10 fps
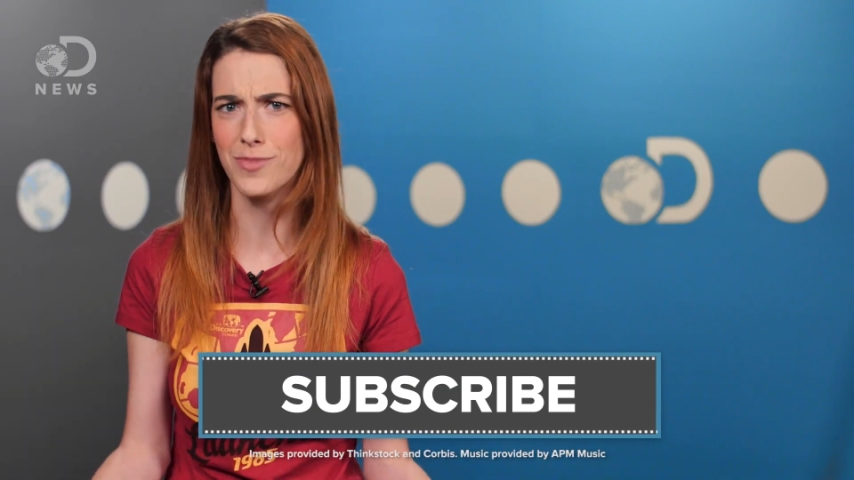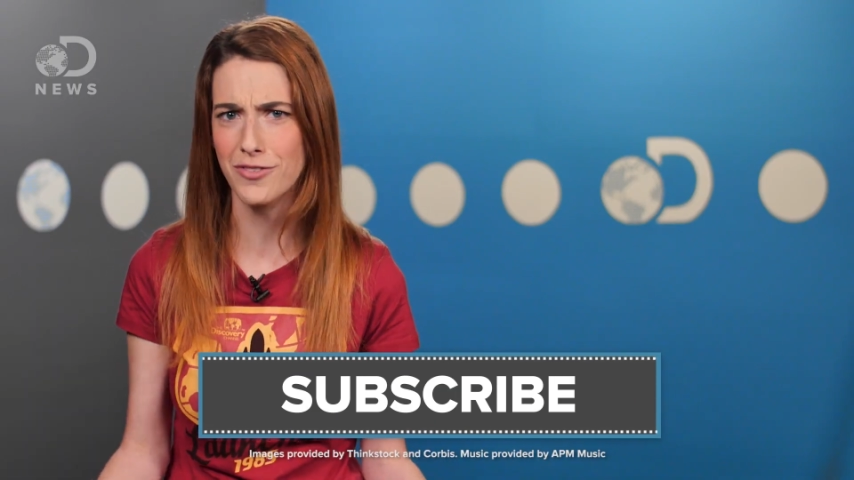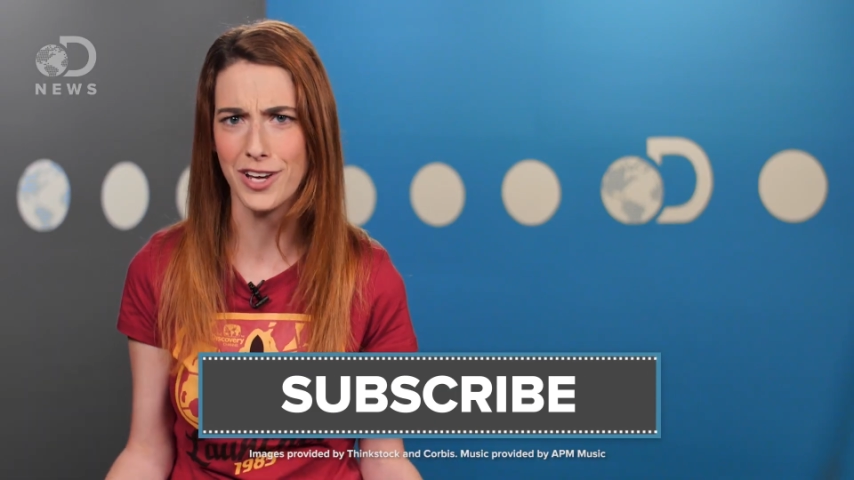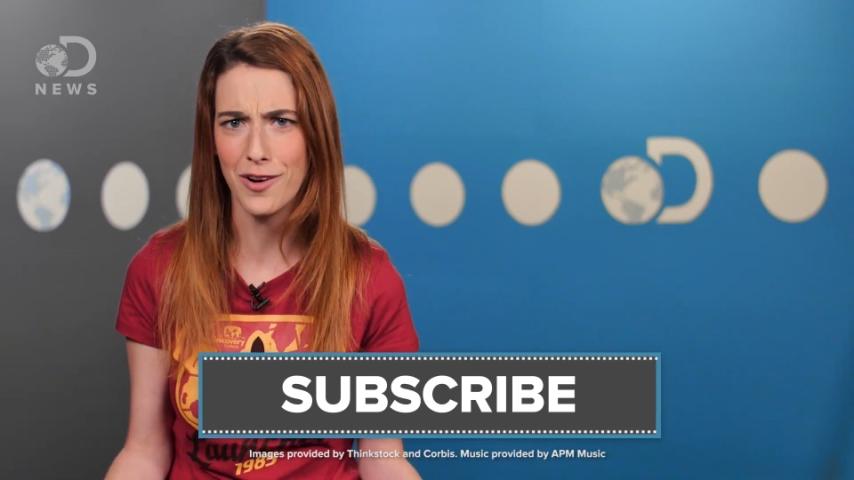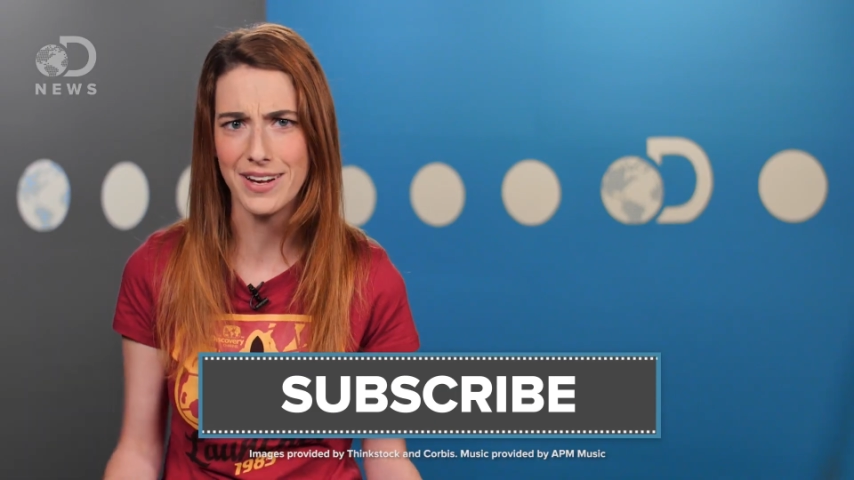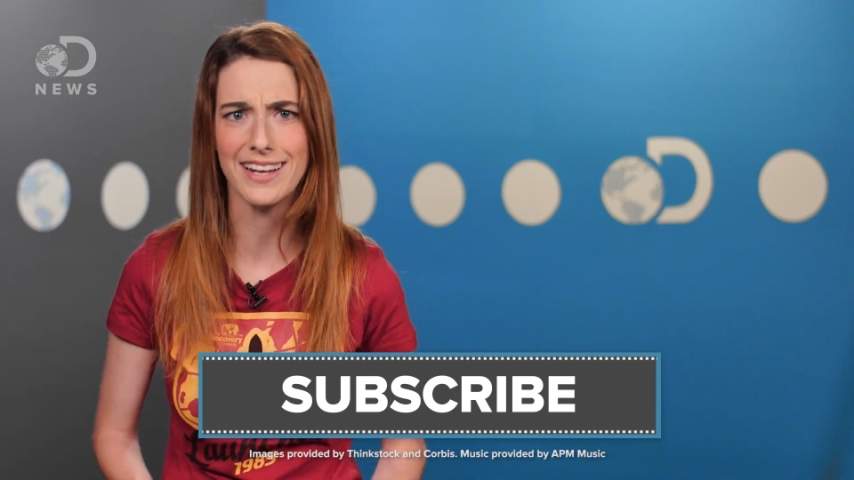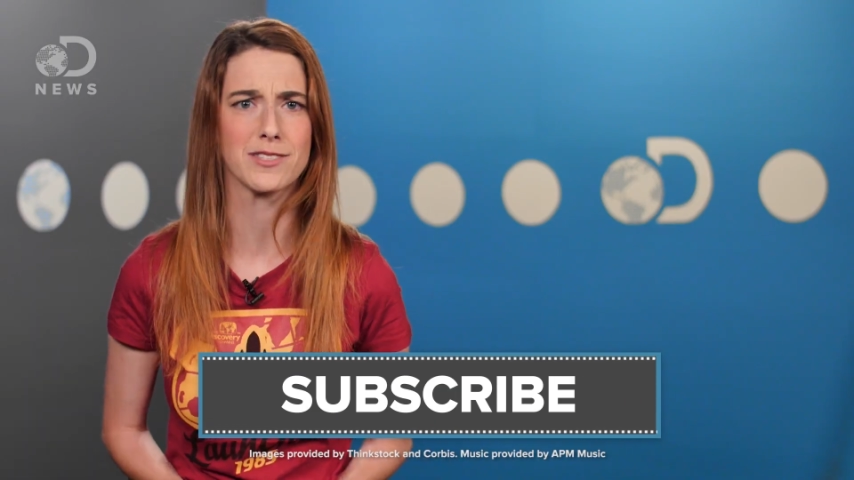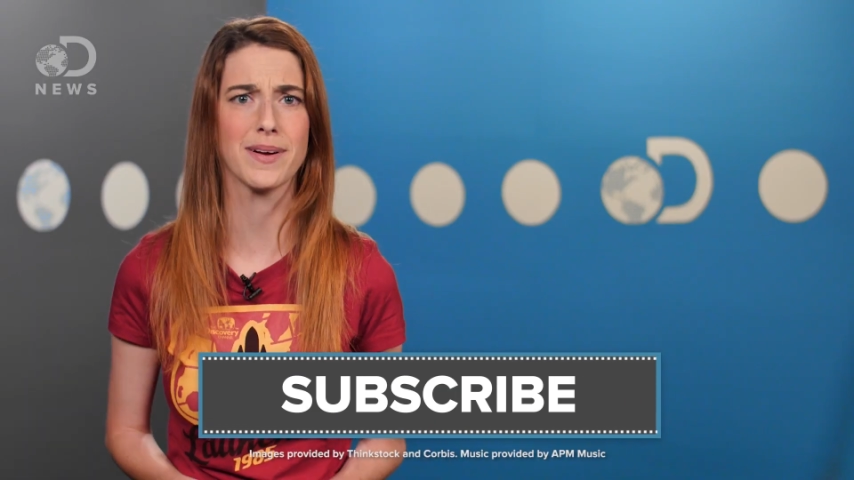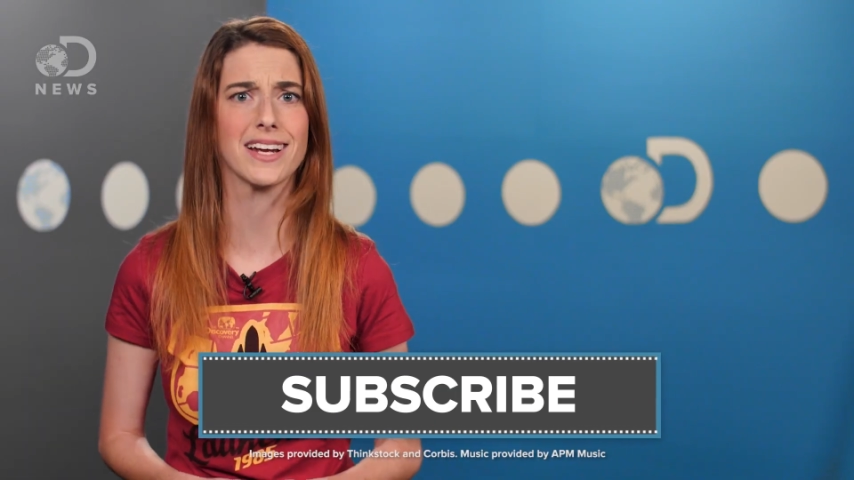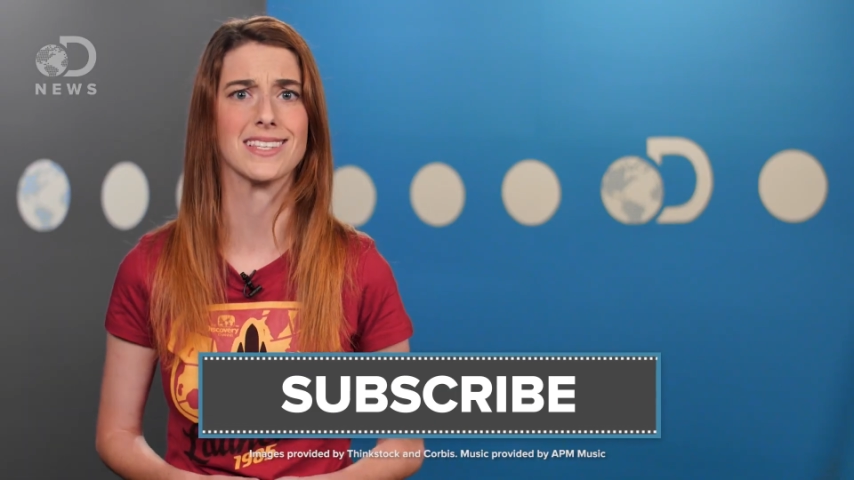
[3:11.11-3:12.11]
movie-going
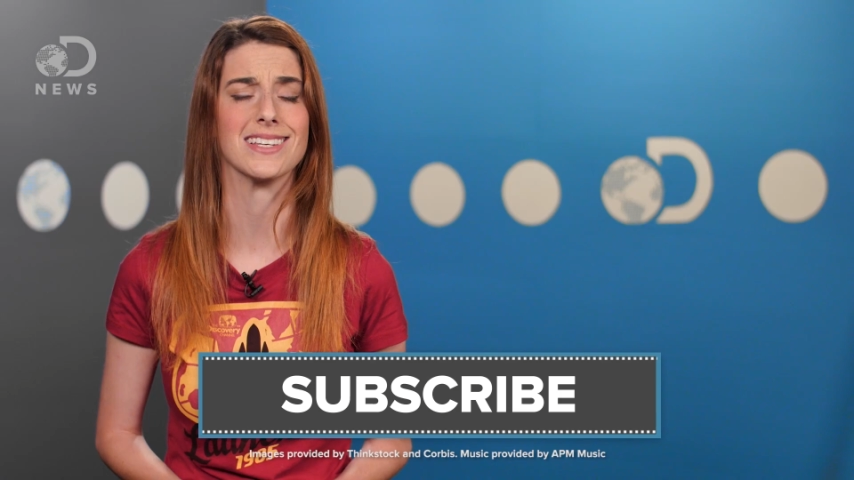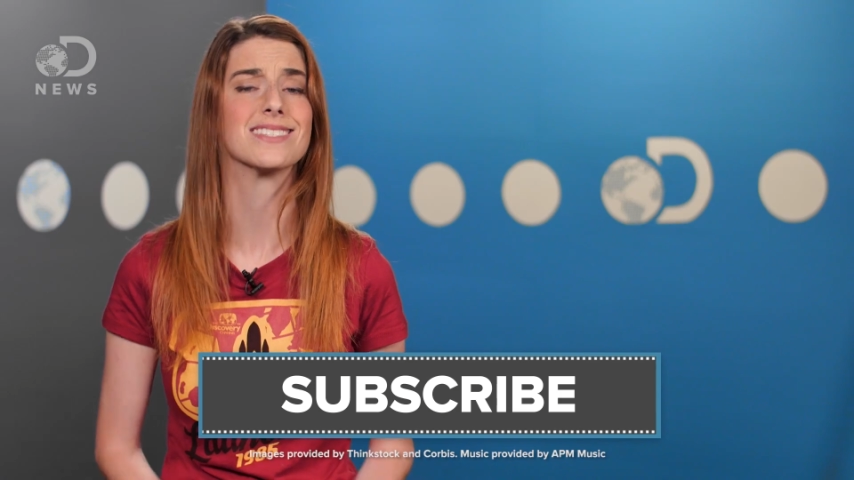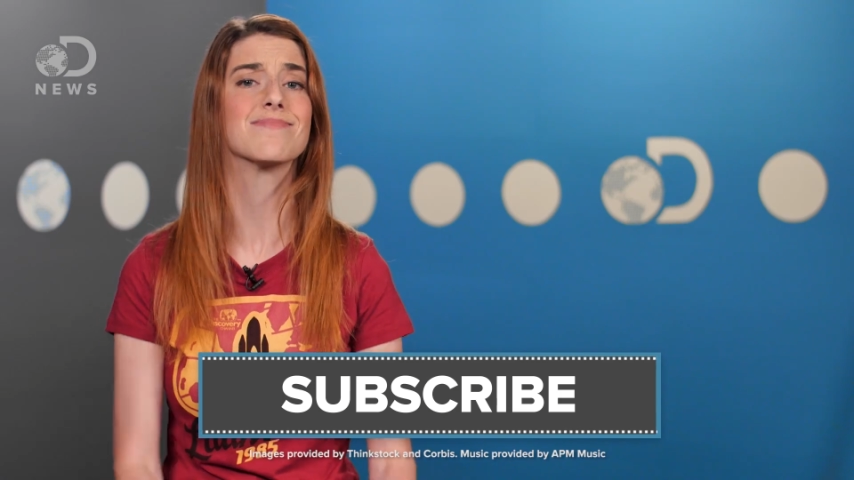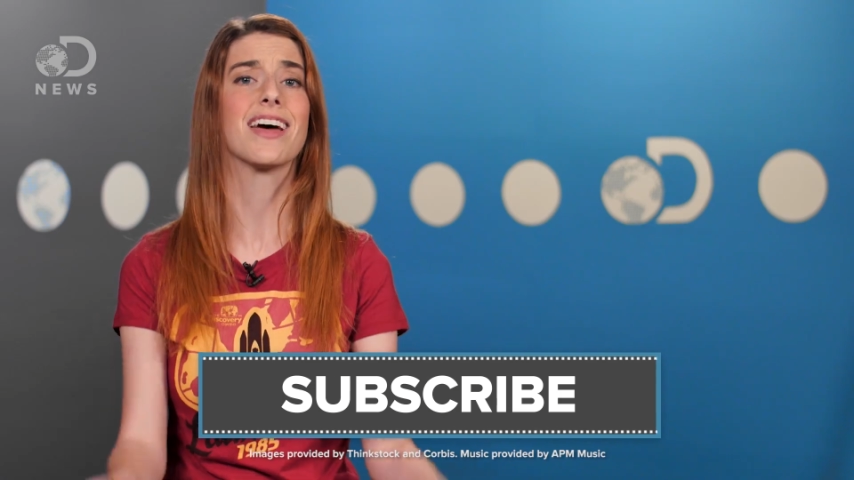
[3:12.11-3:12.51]
experiences?